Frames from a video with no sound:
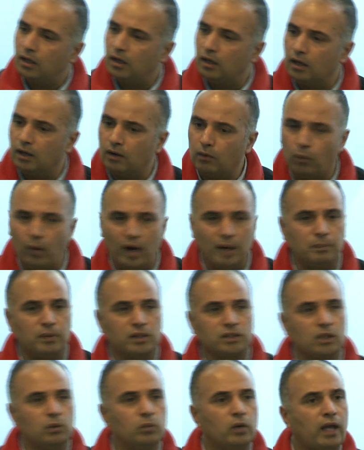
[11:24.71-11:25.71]
uh, one
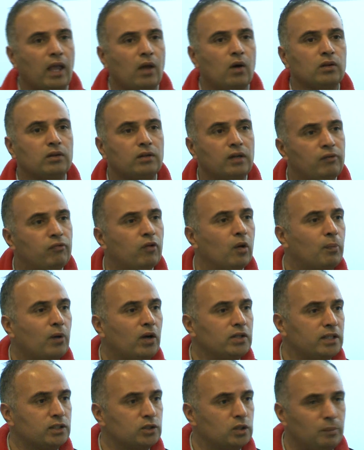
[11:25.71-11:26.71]
person working on three, four
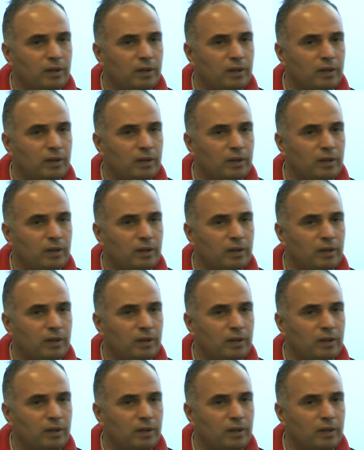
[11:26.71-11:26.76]
projects.